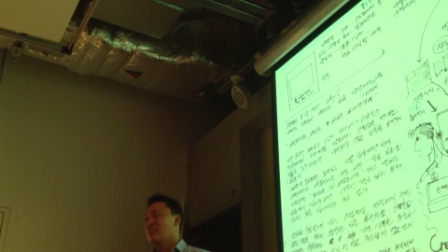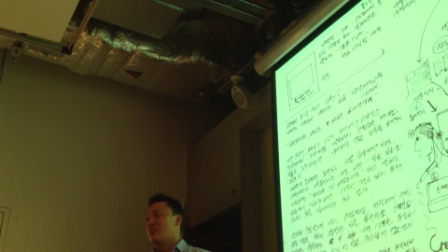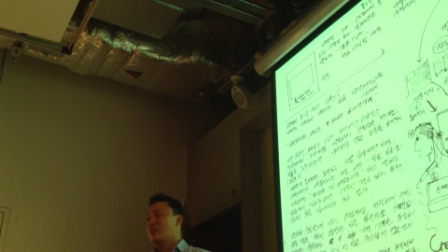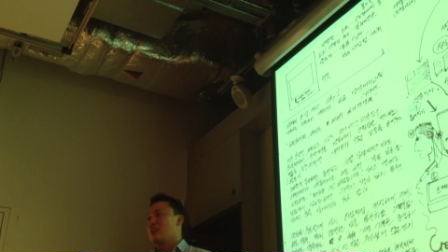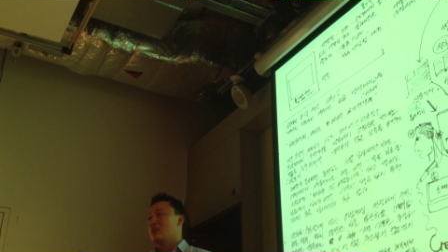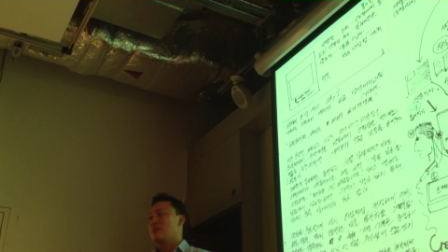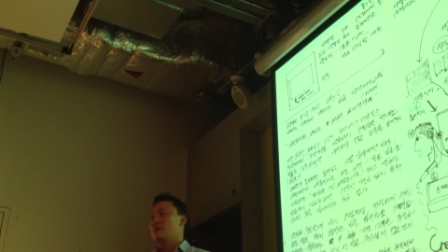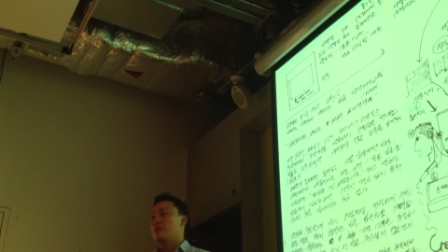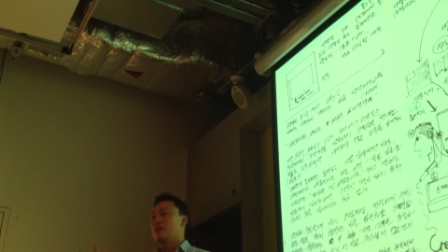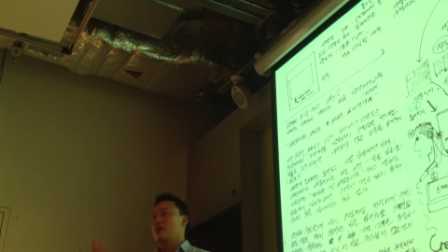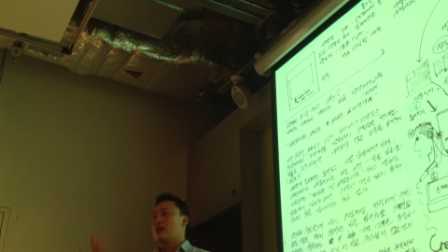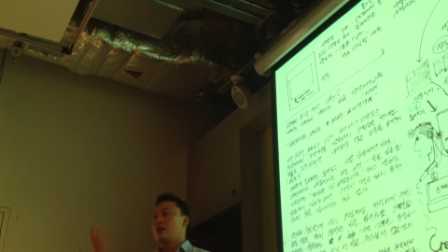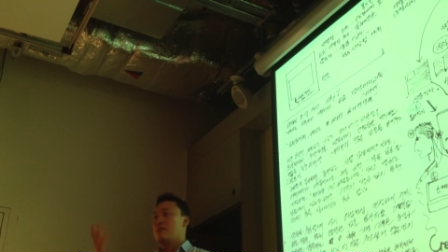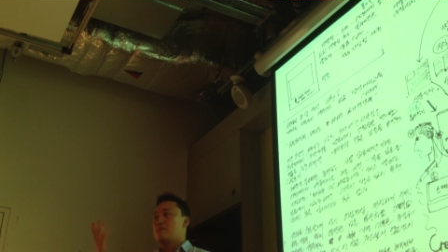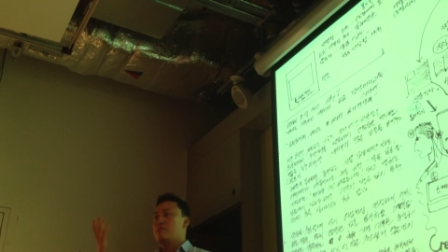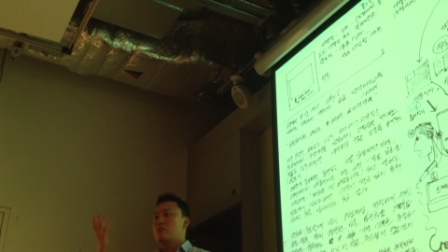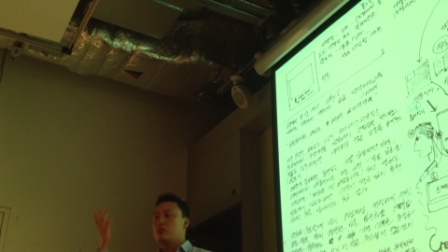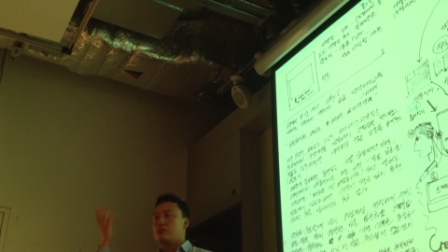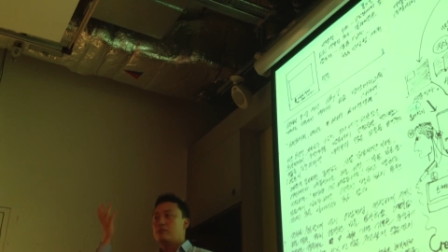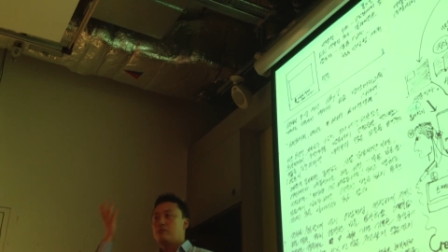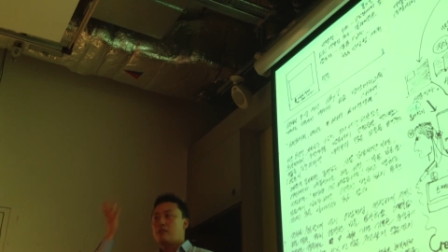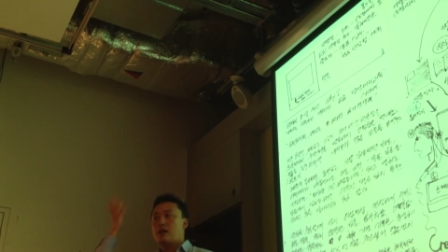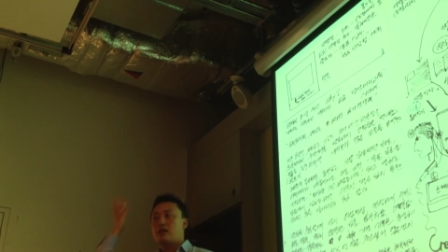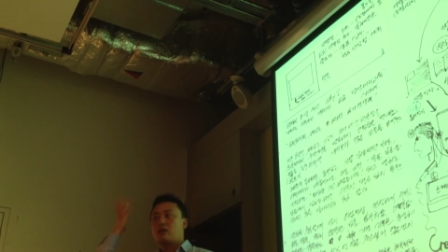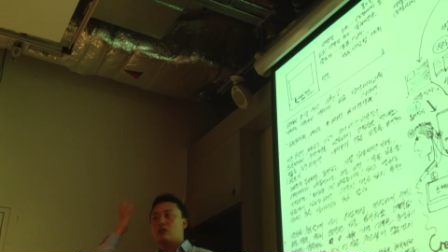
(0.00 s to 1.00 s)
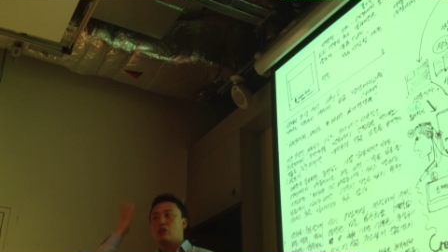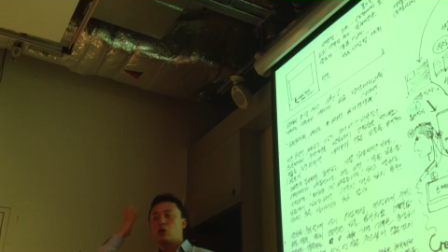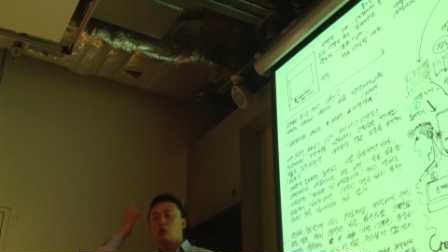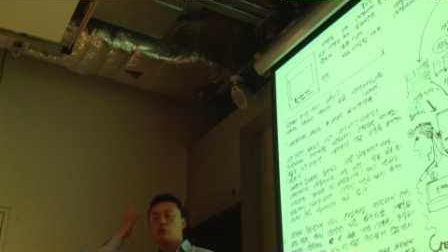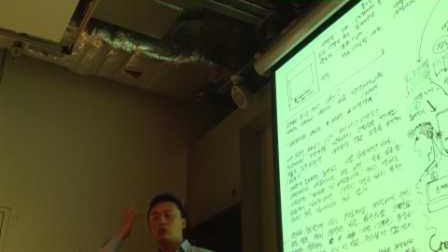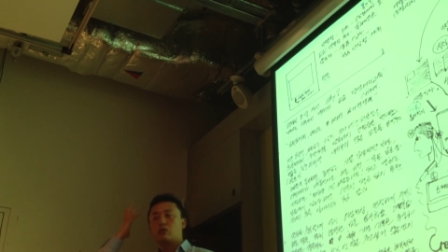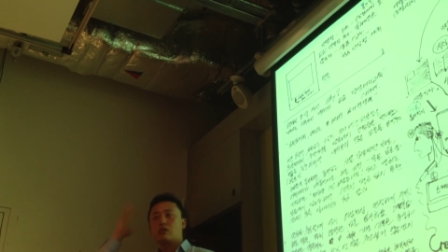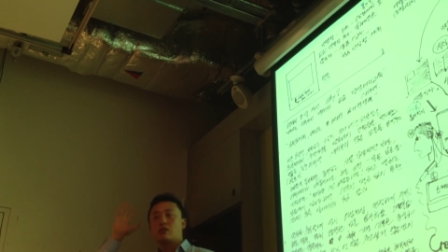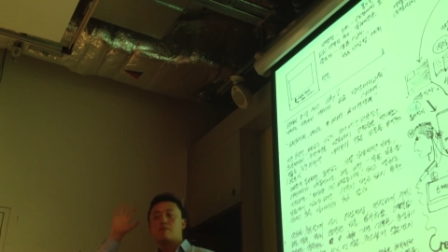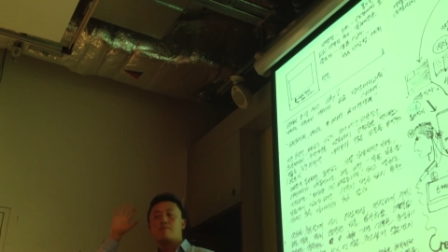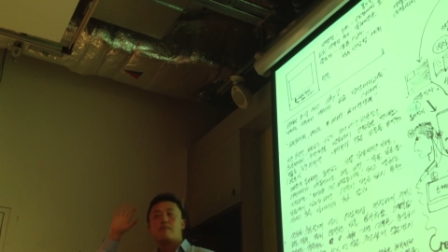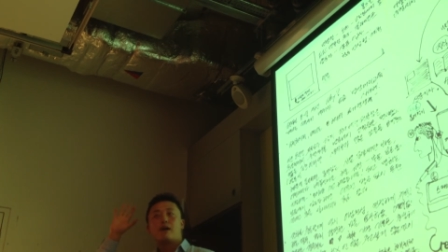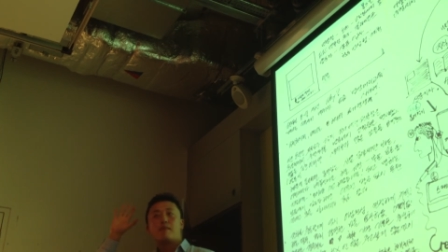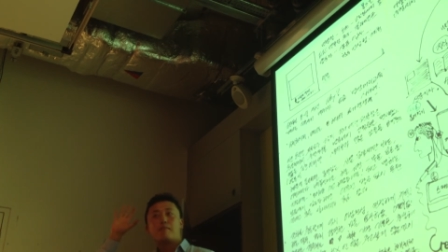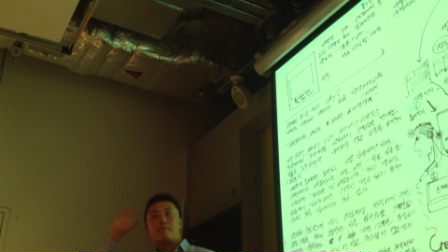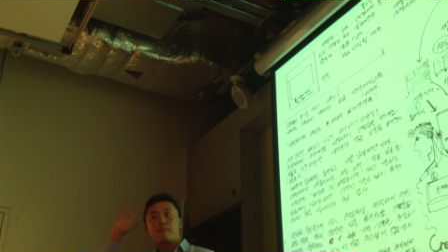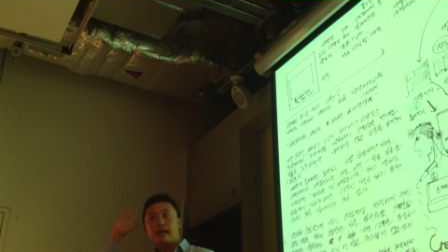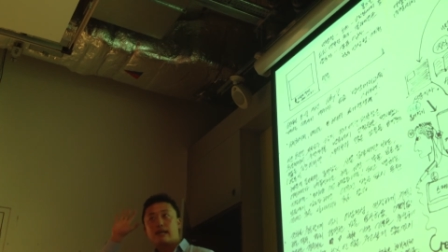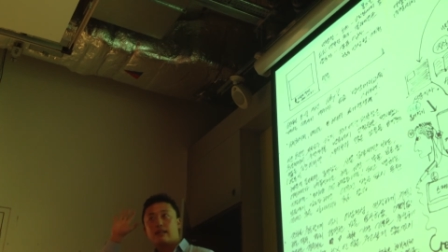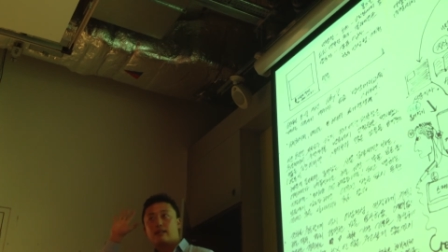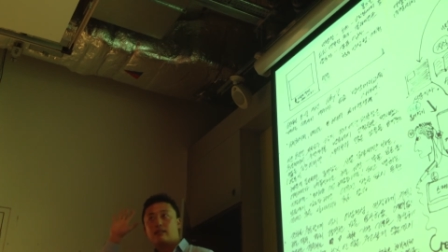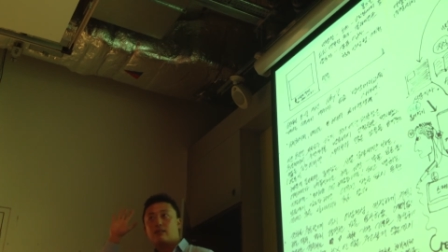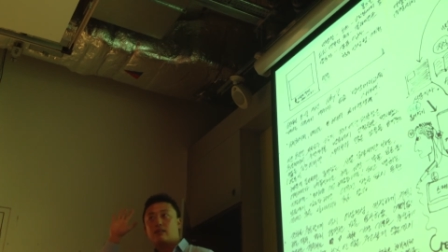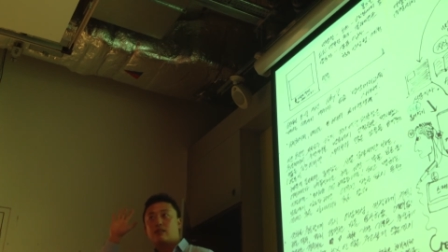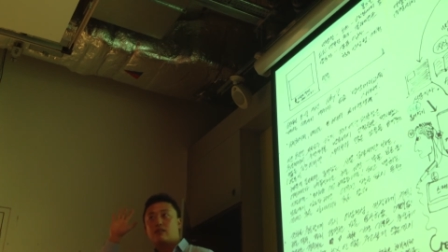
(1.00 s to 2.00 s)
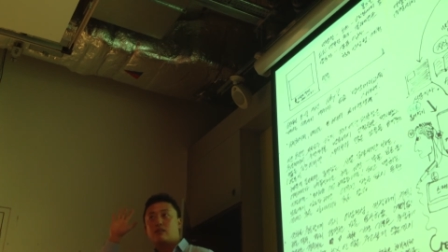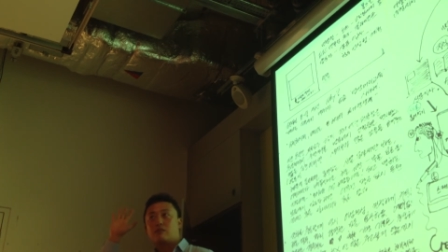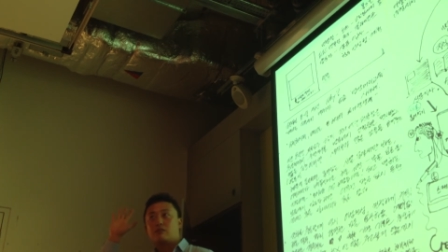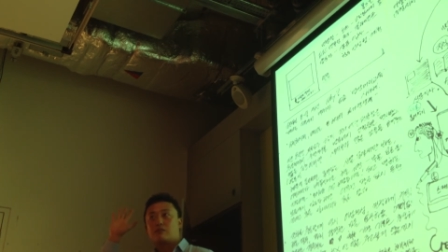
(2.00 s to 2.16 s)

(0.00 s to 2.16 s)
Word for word: Even I put my note in my bed